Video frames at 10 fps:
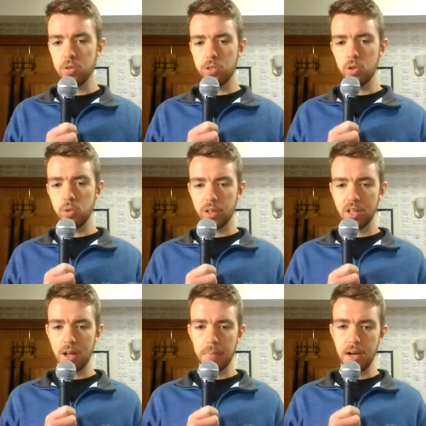do you
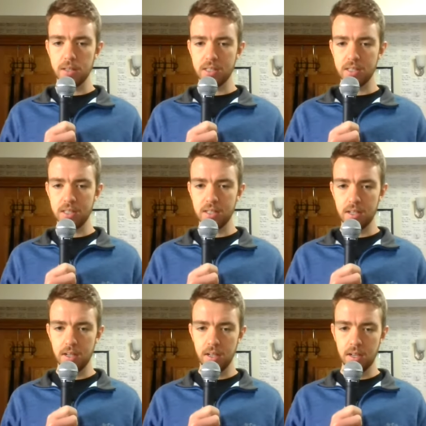do with Clubhouse
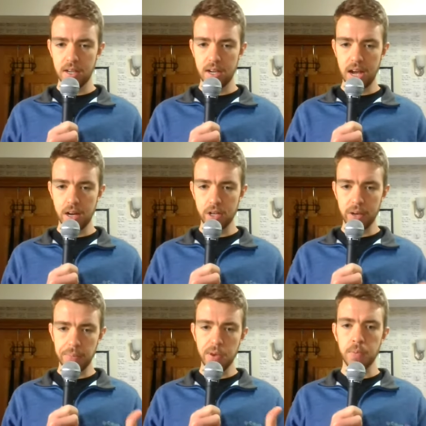and
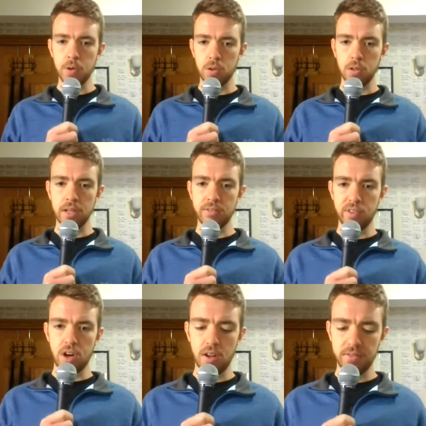how do you get
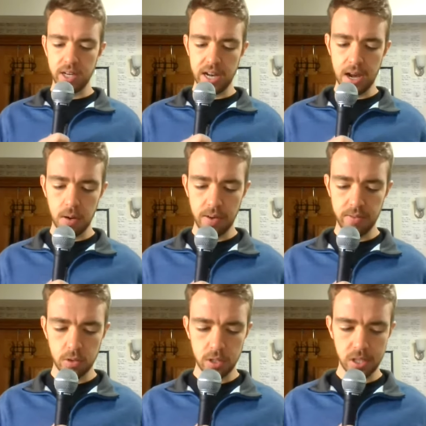people involved and
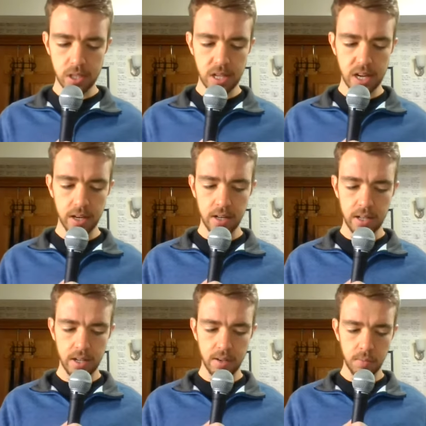how have you seen that
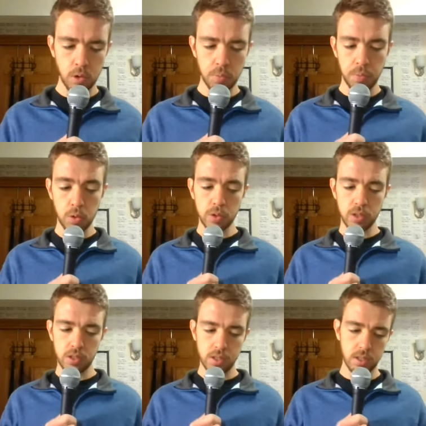it that it
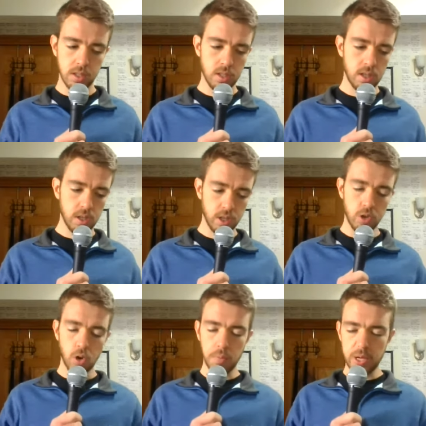boosts
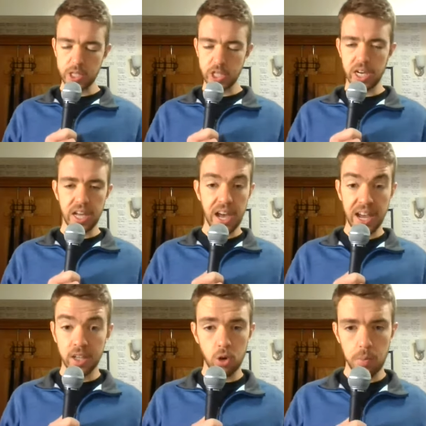your
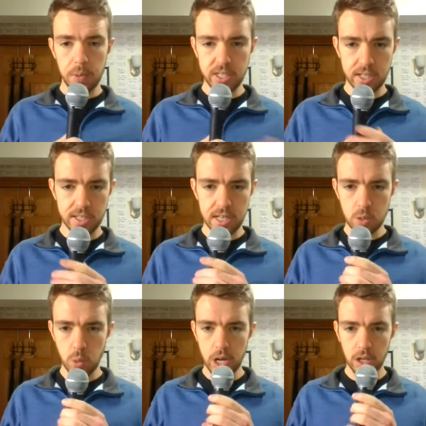mission and your
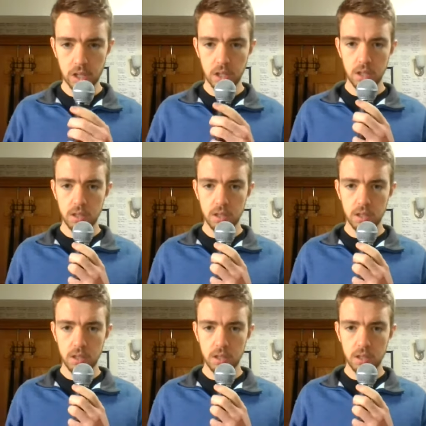business as well?